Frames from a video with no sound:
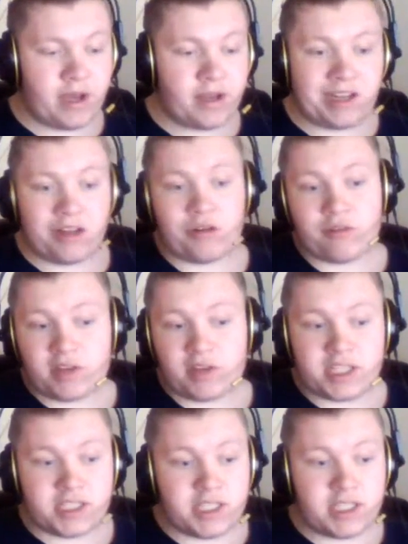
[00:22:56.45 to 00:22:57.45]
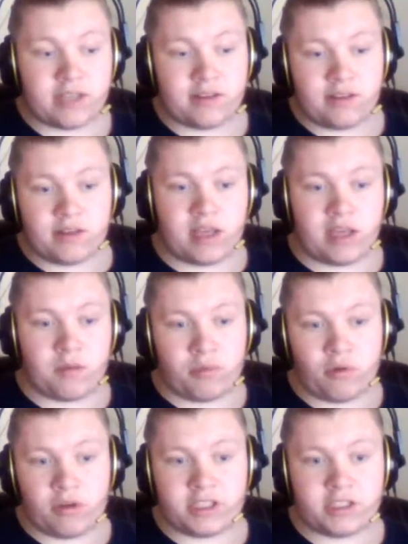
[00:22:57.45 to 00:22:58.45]
and also I see that the
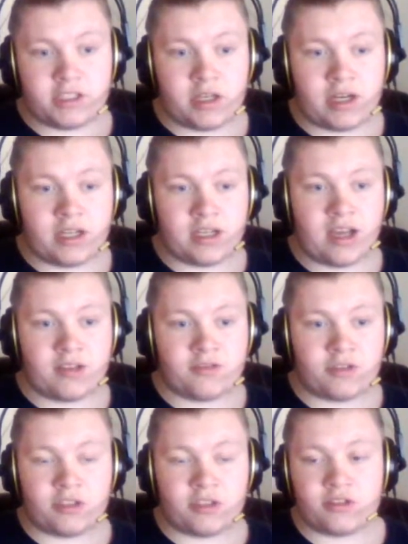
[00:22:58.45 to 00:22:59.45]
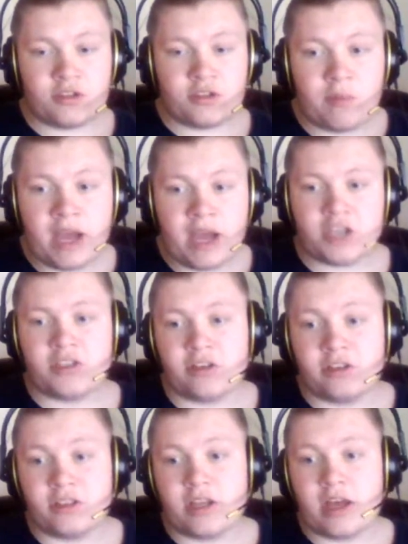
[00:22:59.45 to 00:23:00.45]
employees there are so passionate